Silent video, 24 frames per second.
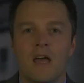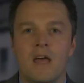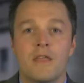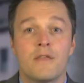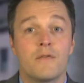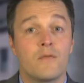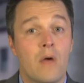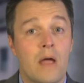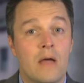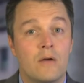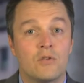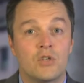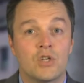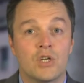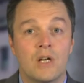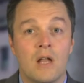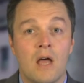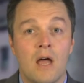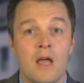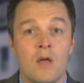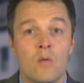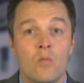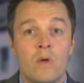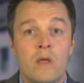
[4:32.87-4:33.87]
Throughout
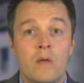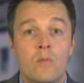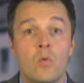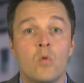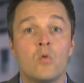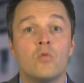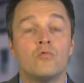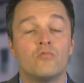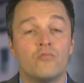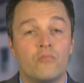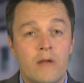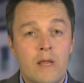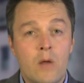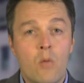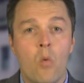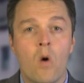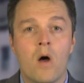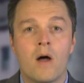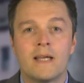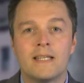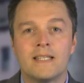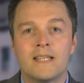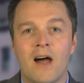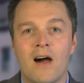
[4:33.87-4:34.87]
July, we will
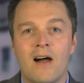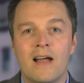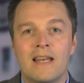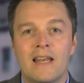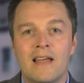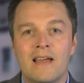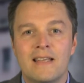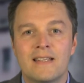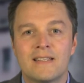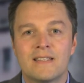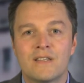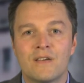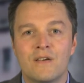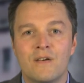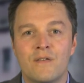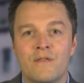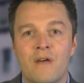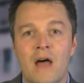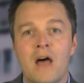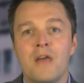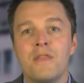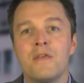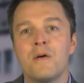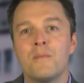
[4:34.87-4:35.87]
rewind highlights of
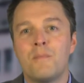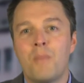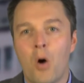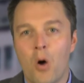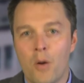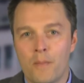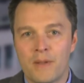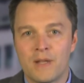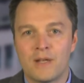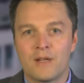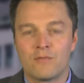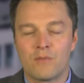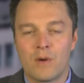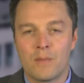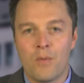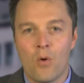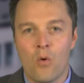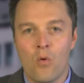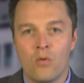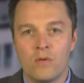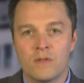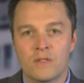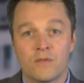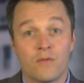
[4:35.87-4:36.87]
other popular
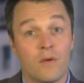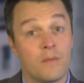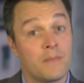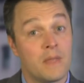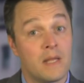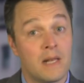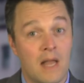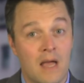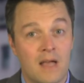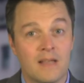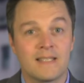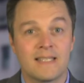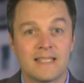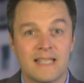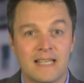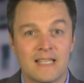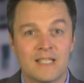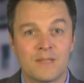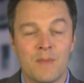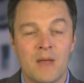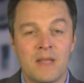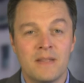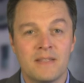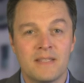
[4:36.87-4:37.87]
reports from the last
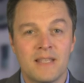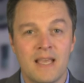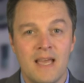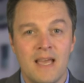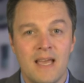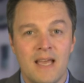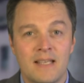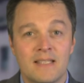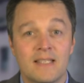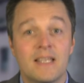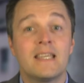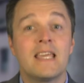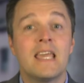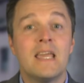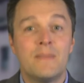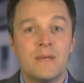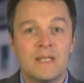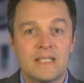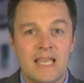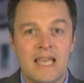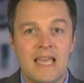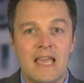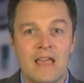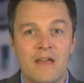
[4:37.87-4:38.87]
six months, so keep
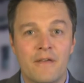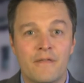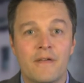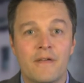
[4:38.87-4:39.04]
it here